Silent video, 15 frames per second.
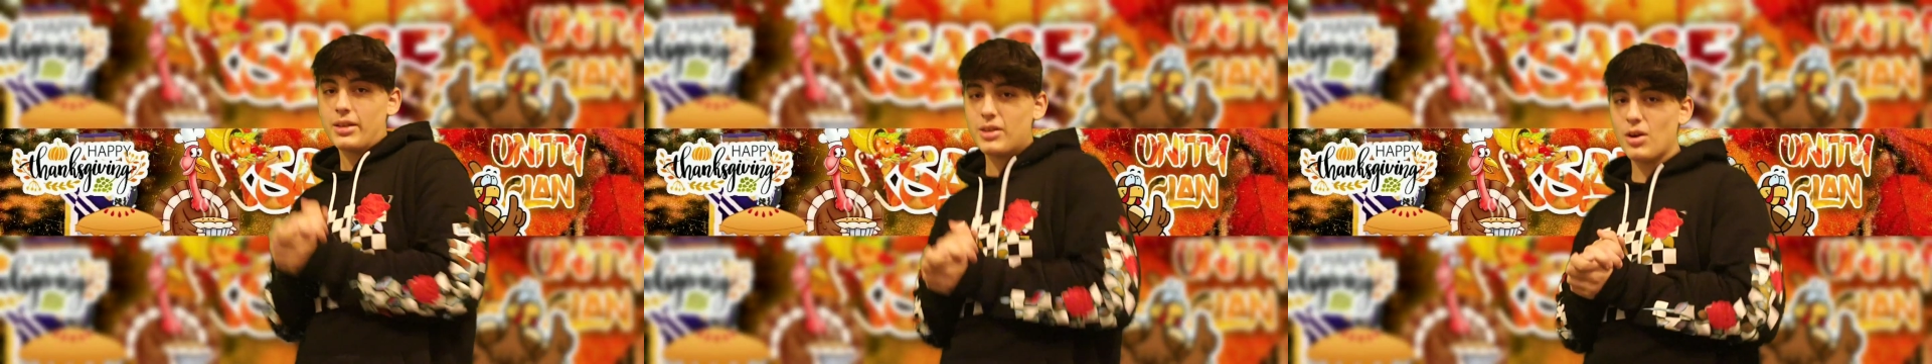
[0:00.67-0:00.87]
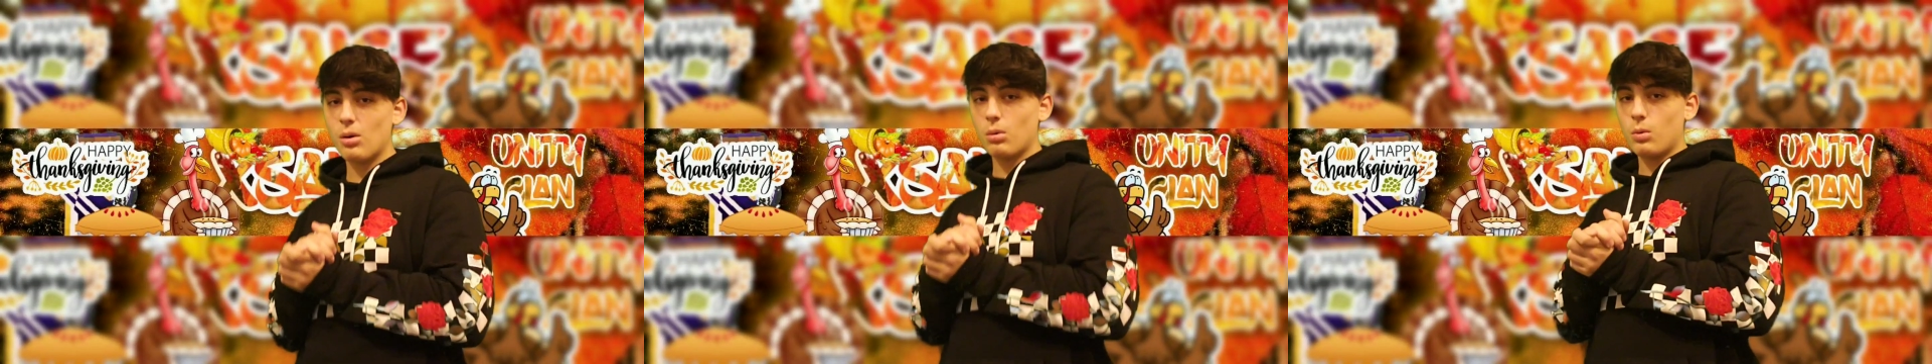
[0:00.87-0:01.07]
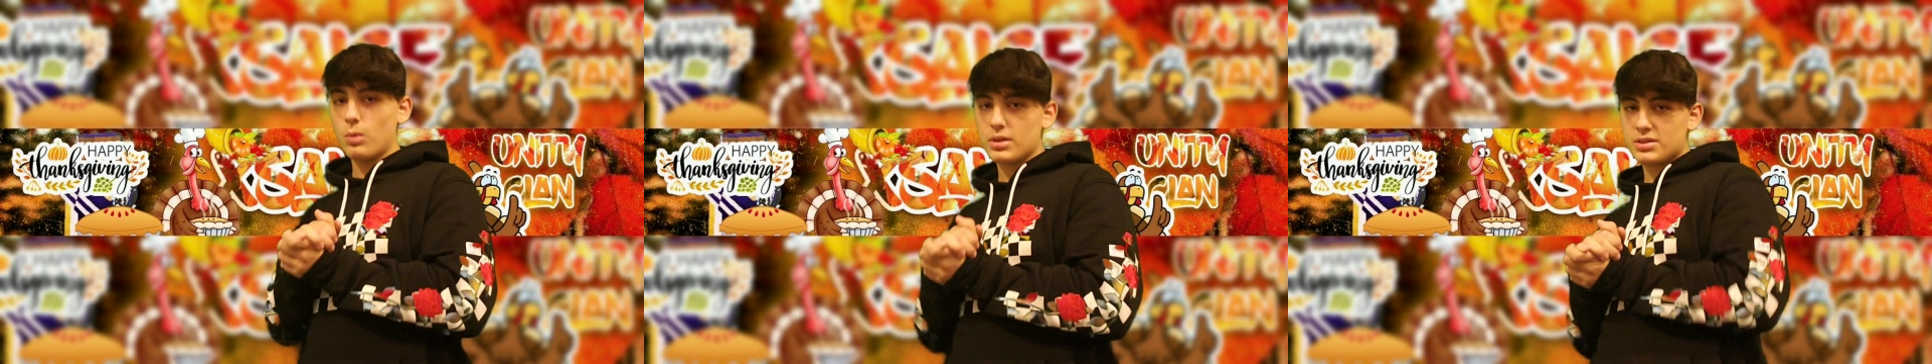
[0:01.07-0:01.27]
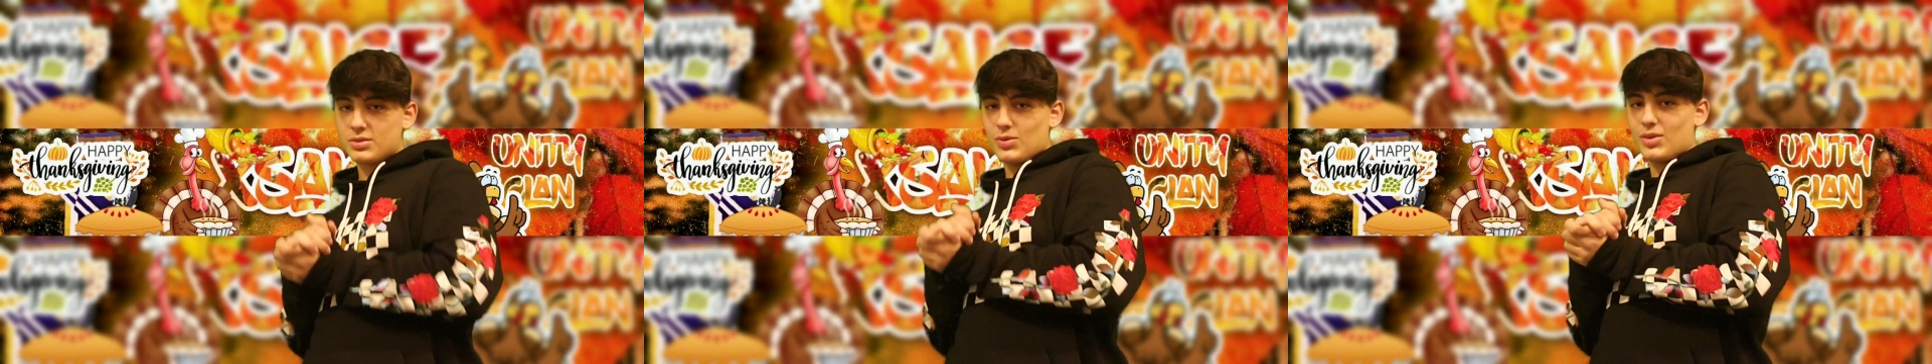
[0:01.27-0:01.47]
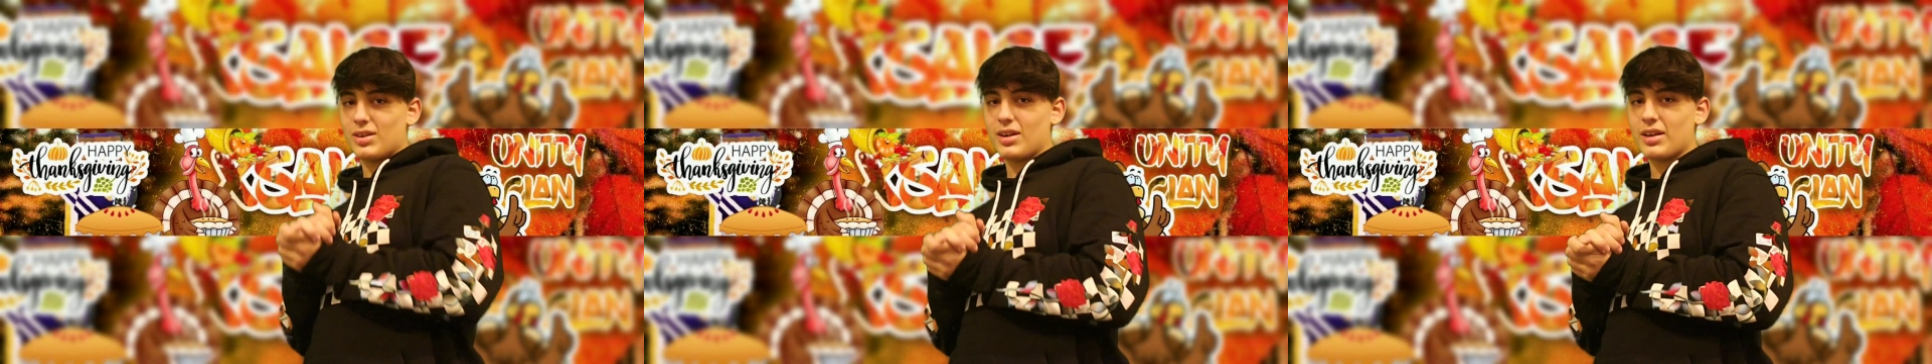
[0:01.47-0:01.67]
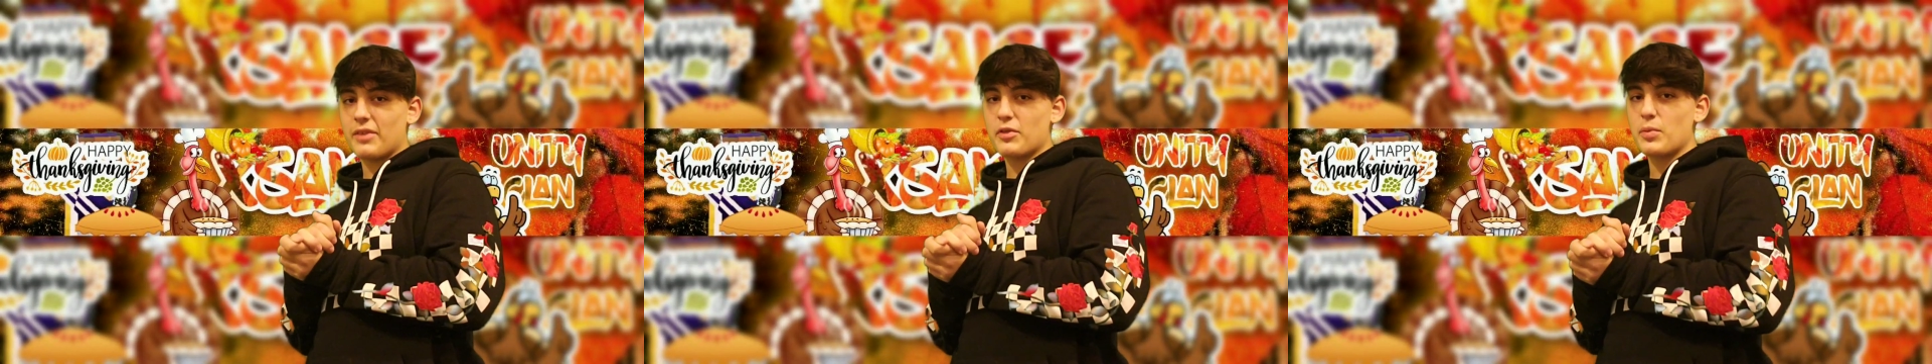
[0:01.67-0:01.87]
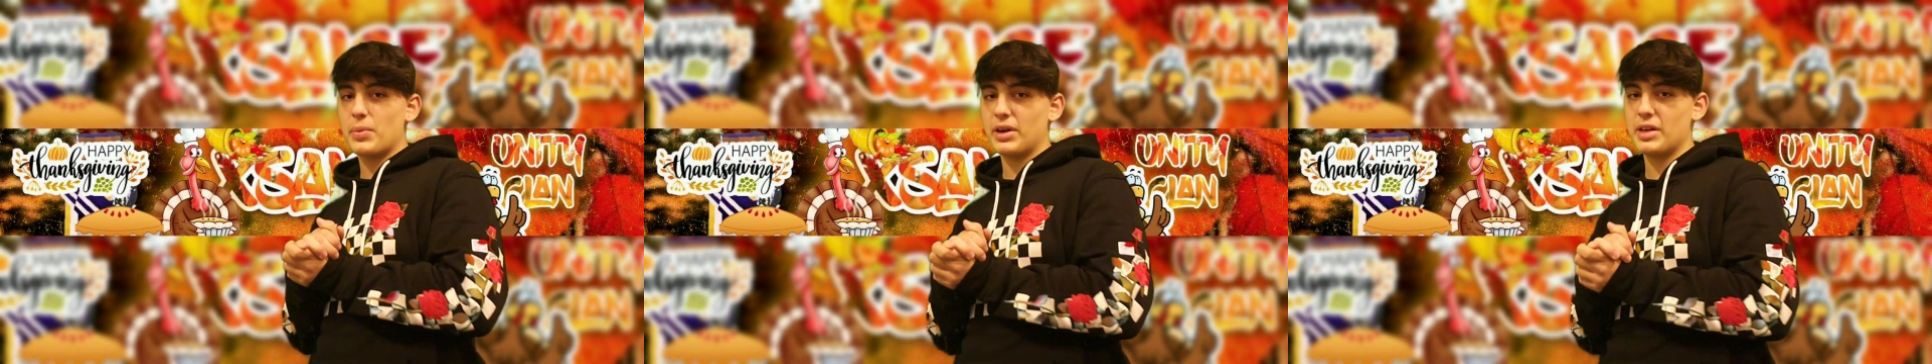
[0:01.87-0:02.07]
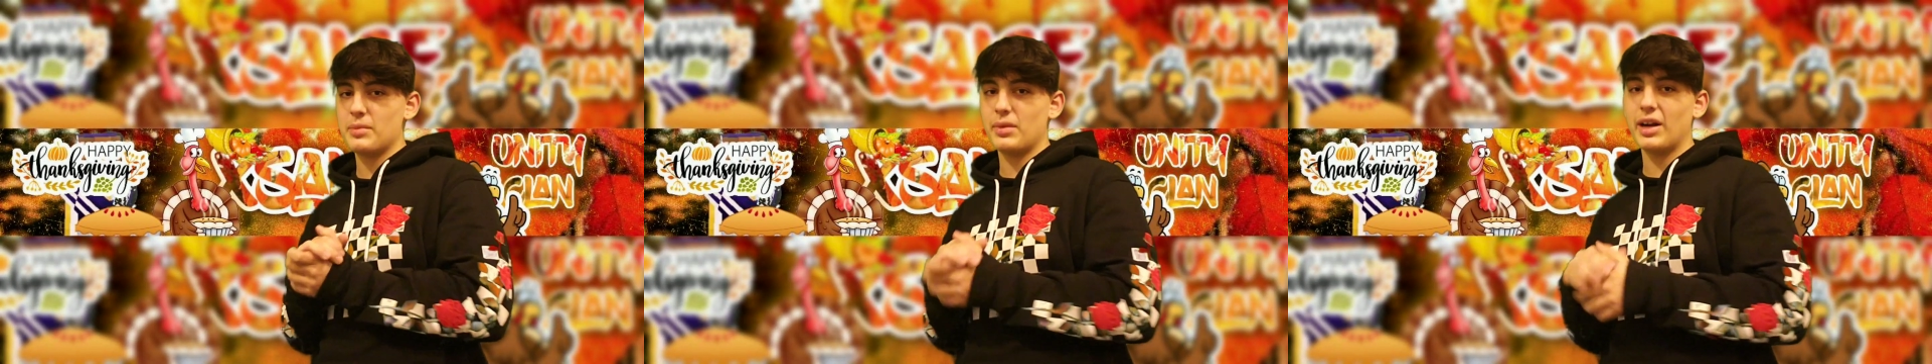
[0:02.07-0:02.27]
Yo, what's going on, everybody?